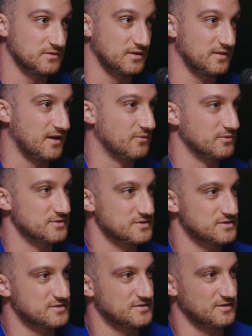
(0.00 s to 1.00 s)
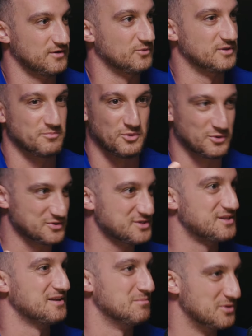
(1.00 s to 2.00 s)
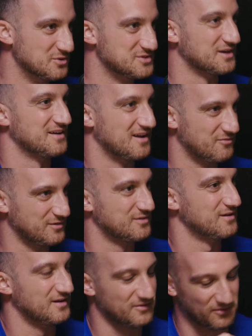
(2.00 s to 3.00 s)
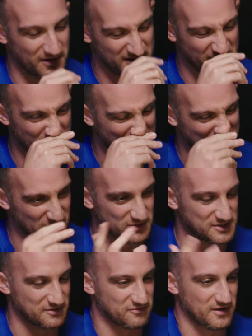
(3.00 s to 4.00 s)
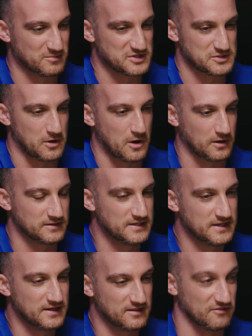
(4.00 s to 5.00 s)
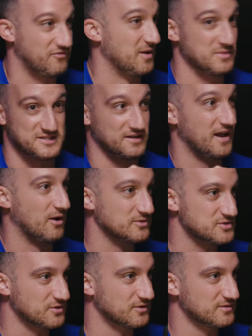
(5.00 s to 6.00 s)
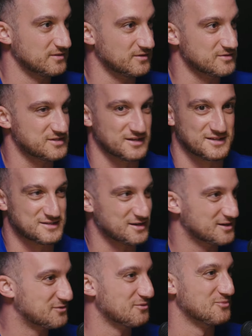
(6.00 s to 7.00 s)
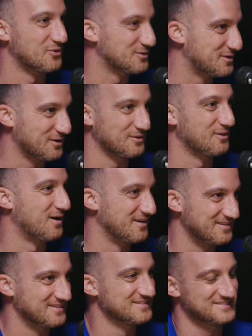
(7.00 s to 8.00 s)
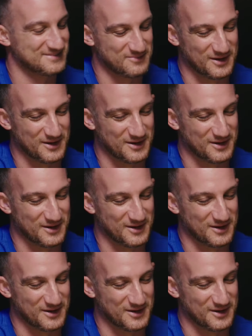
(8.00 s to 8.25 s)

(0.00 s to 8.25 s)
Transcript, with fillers: And that was, you know, with the Bulls theme music and mm-hmm. everything, mm-hmm. right? Everybody knows the famous song, the famous announcer, you know, six six from North Carolina, yeah.